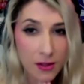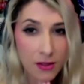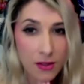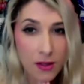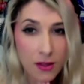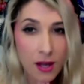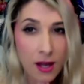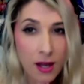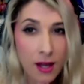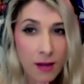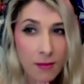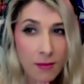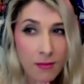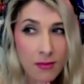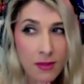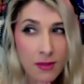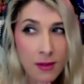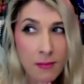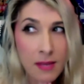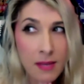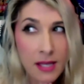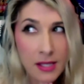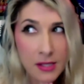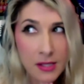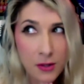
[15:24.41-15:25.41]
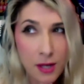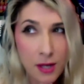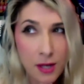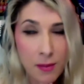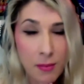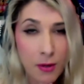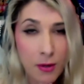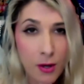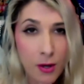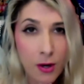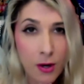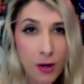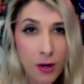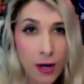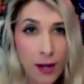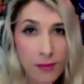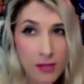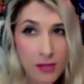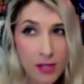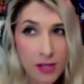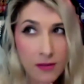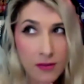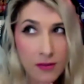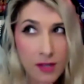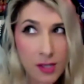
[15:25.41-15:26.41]
the misery programs
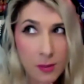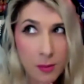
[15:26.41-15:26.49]
of these